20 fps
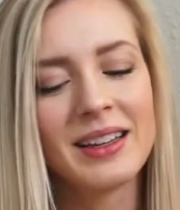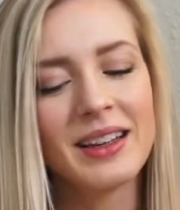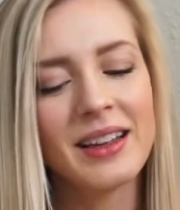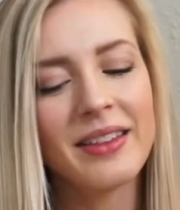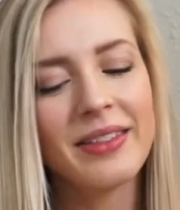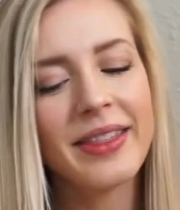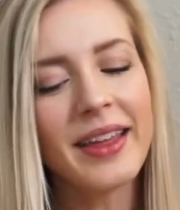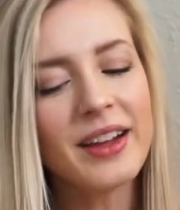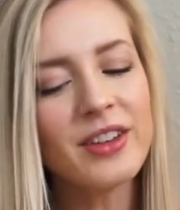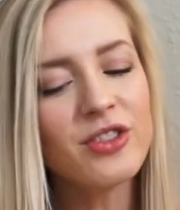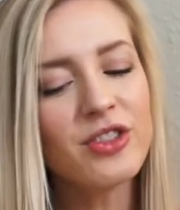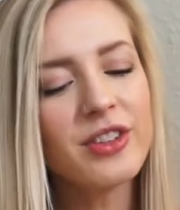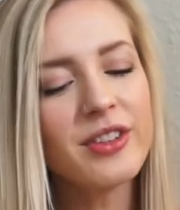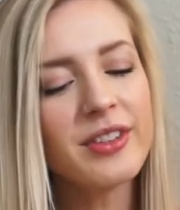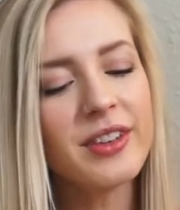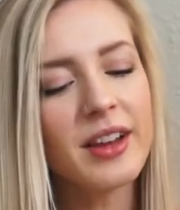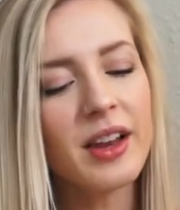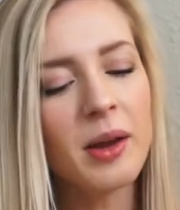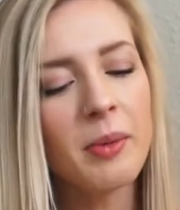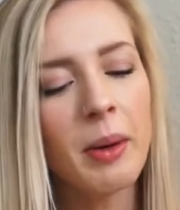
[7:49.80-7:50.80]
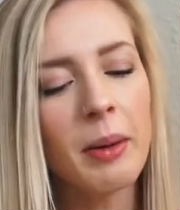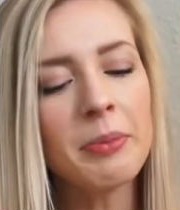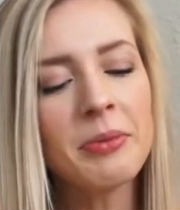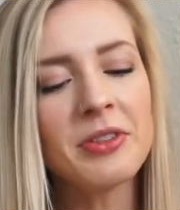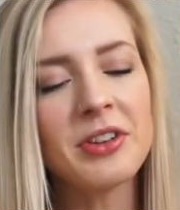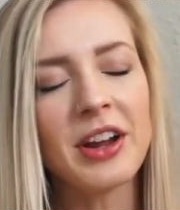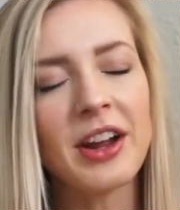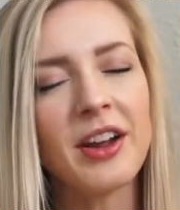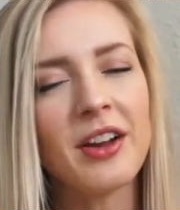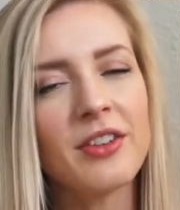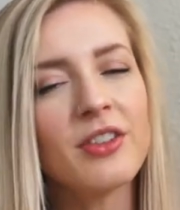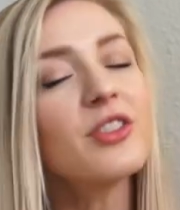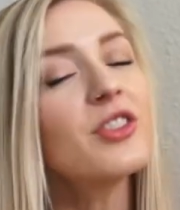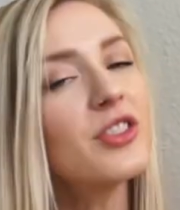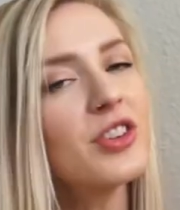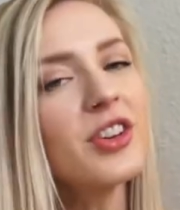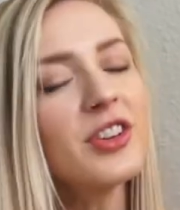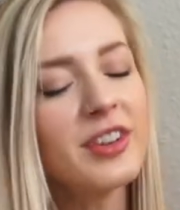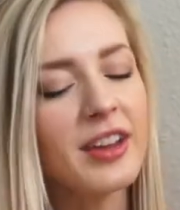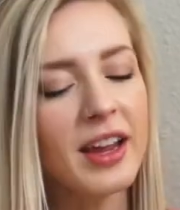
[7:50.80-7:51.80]
Then she sent him upstairs
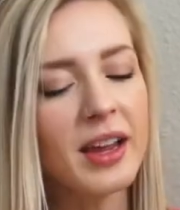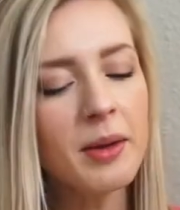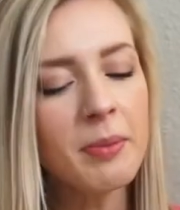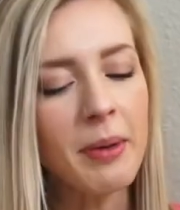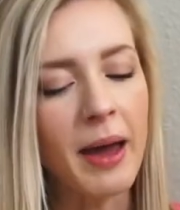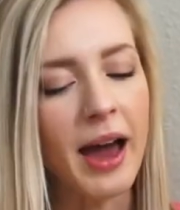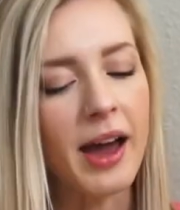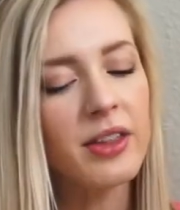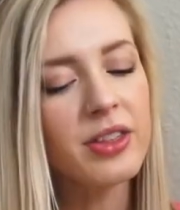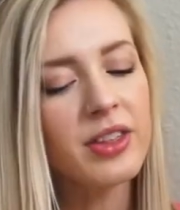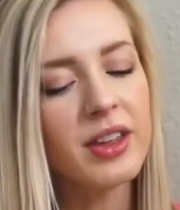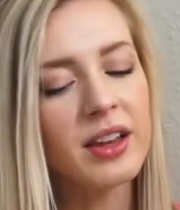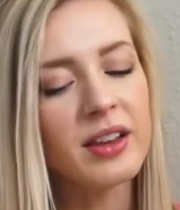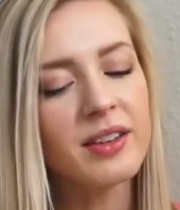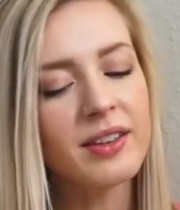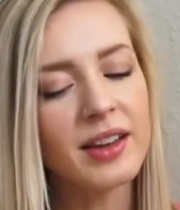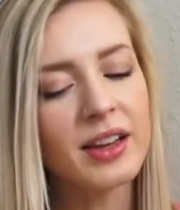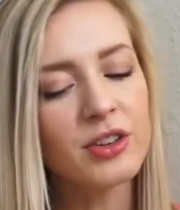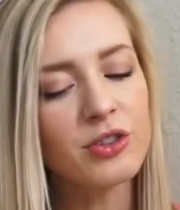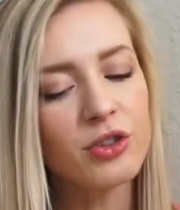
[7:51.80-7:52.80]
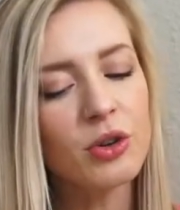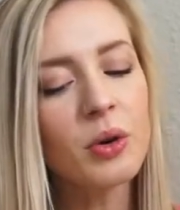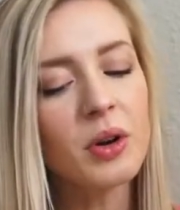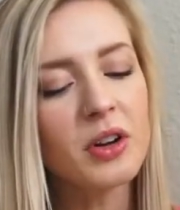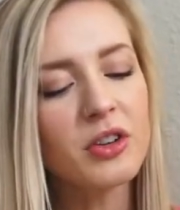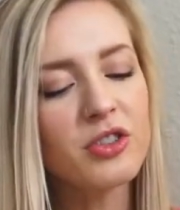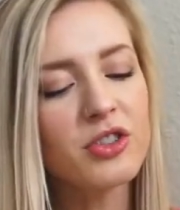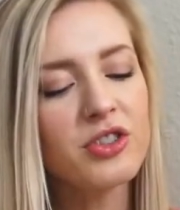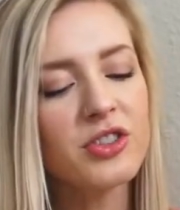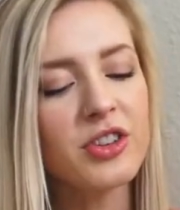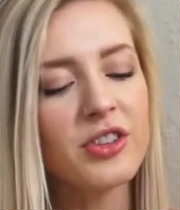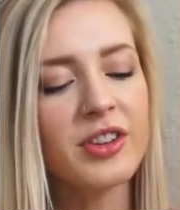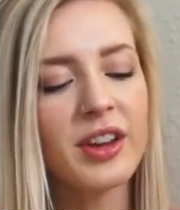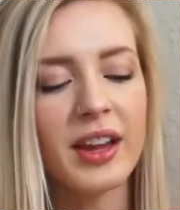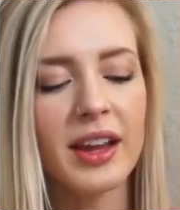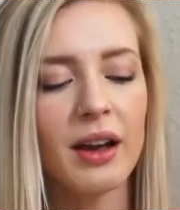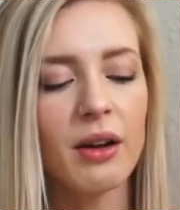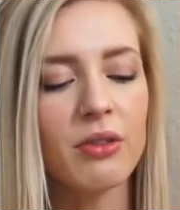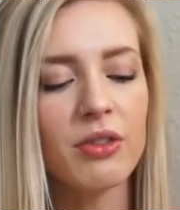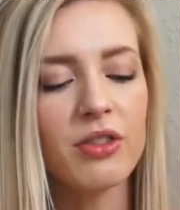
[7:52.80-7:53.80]
to take a bath and sent George to
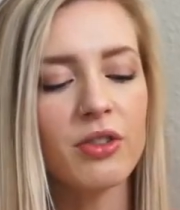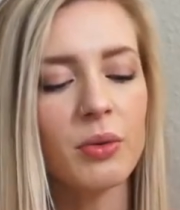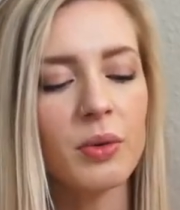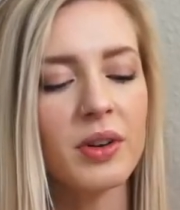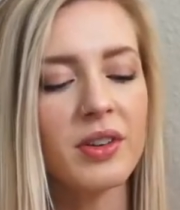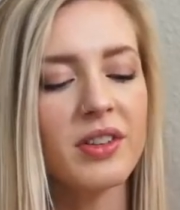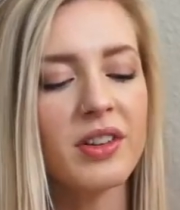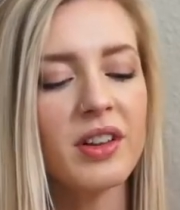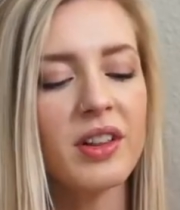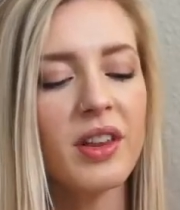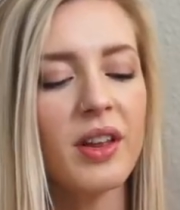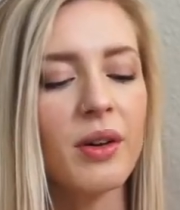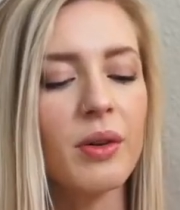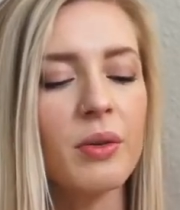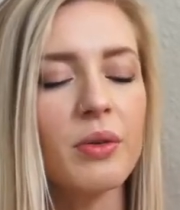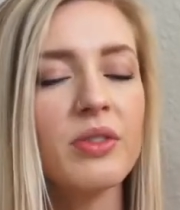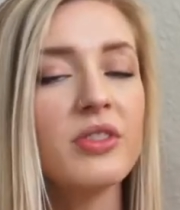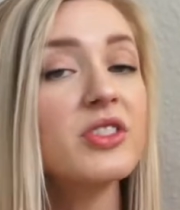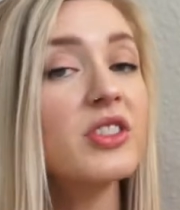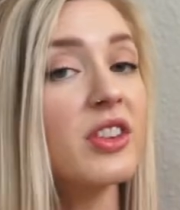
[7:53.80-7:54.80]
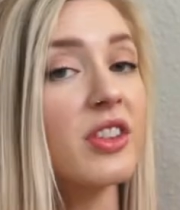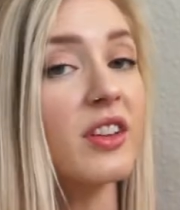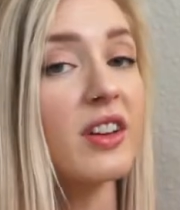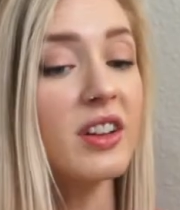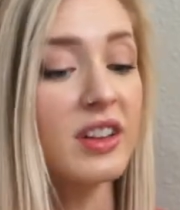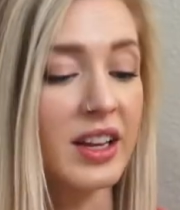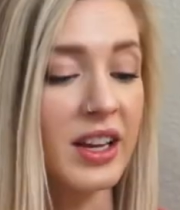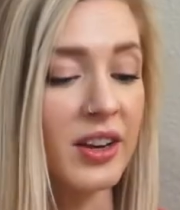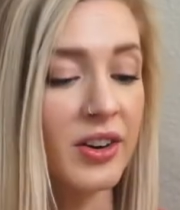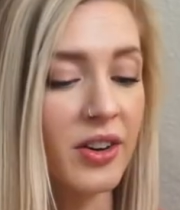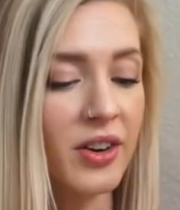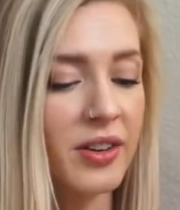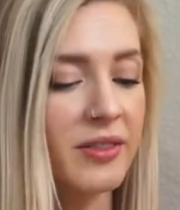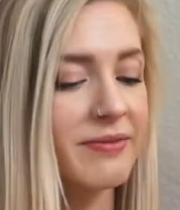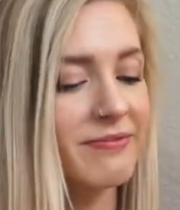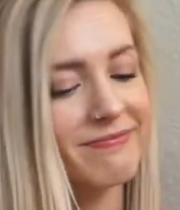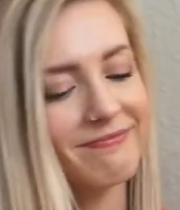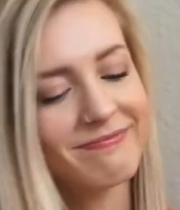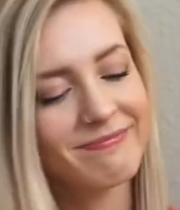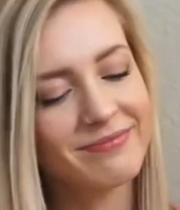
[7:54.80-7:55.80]
take out Stuart's clothes to the cleaner.
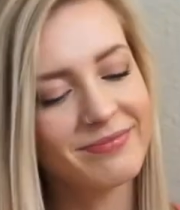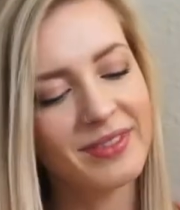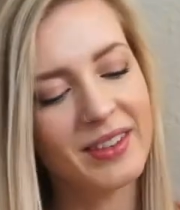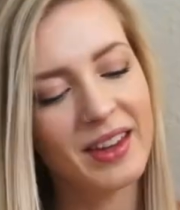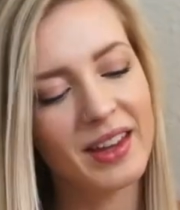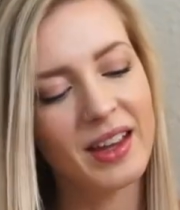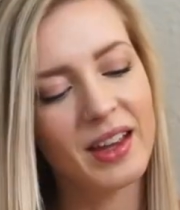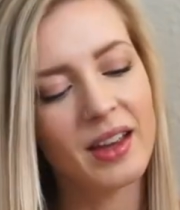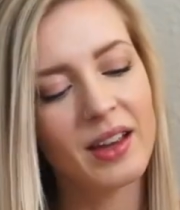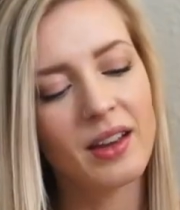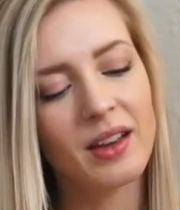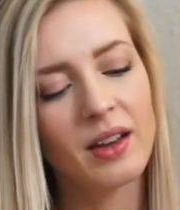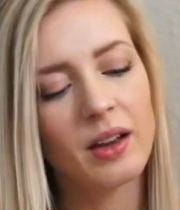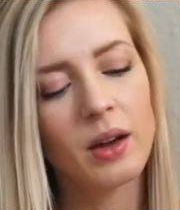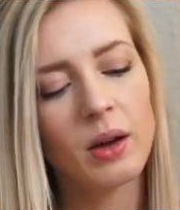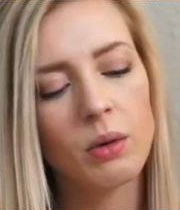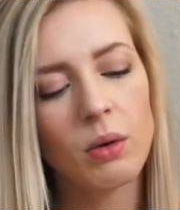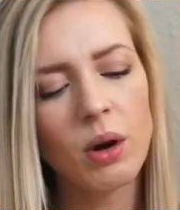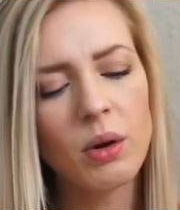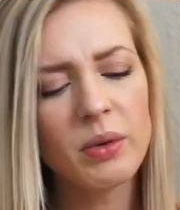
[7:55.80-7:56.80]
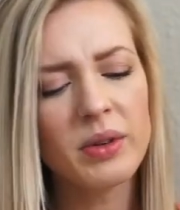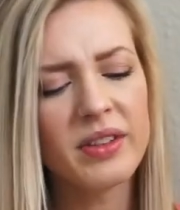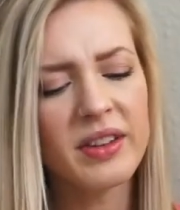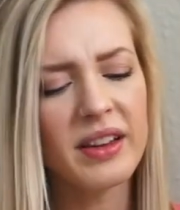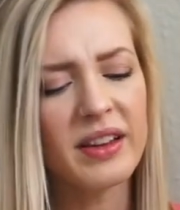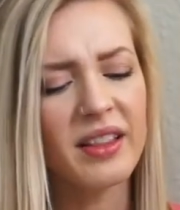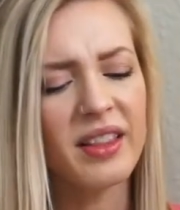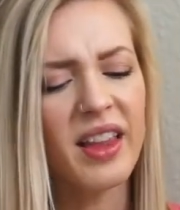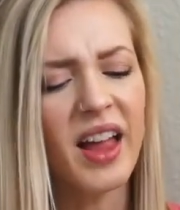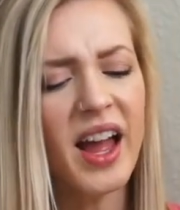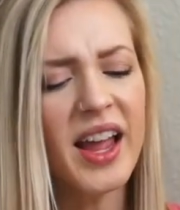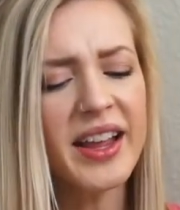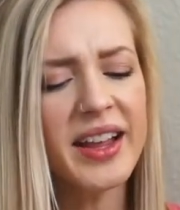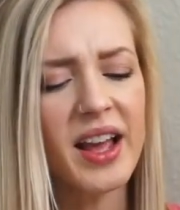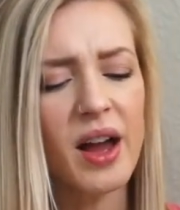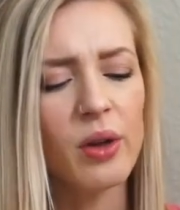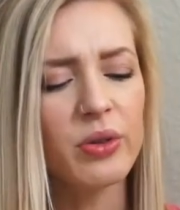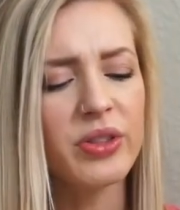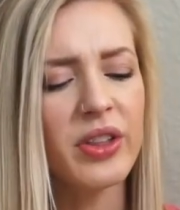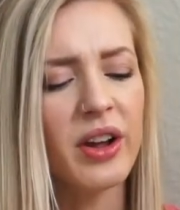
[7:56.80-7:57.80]
"What was it like
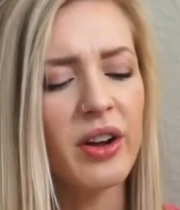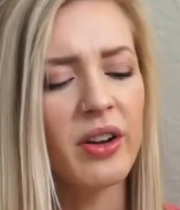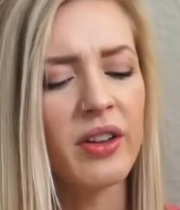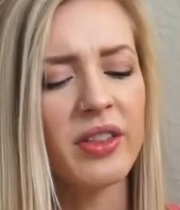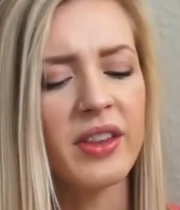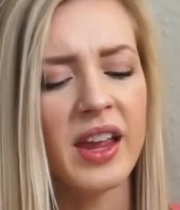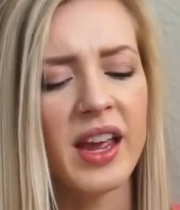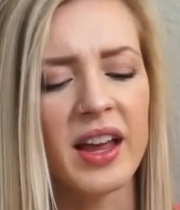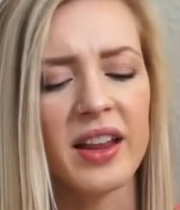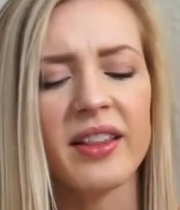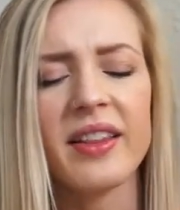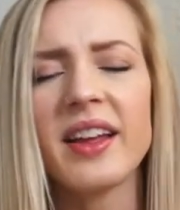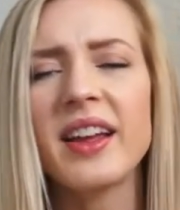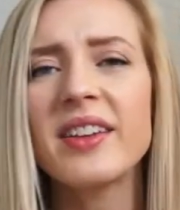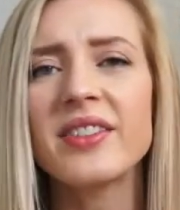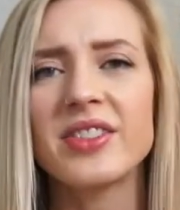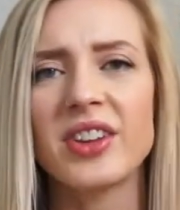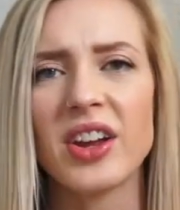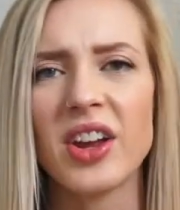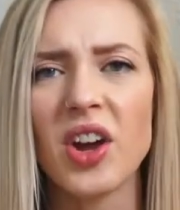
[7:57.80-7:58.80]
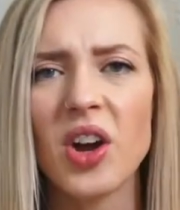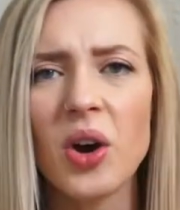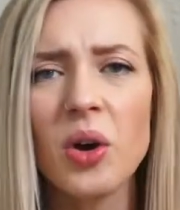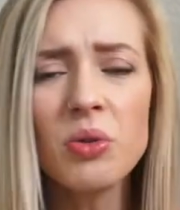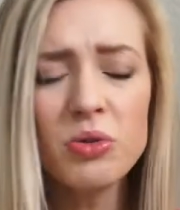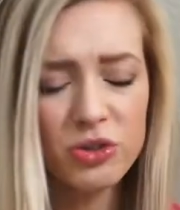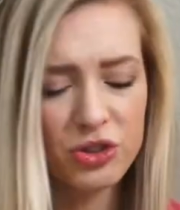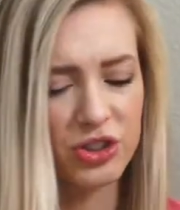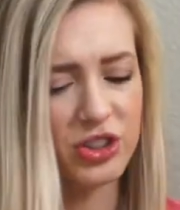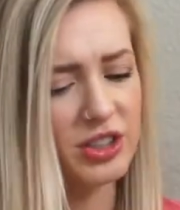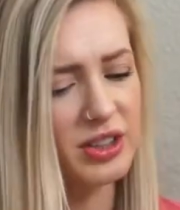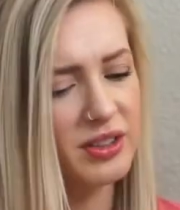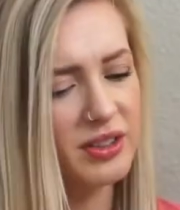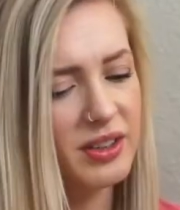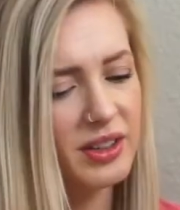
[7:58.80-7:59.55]
out there in the Atlantic Ocean?"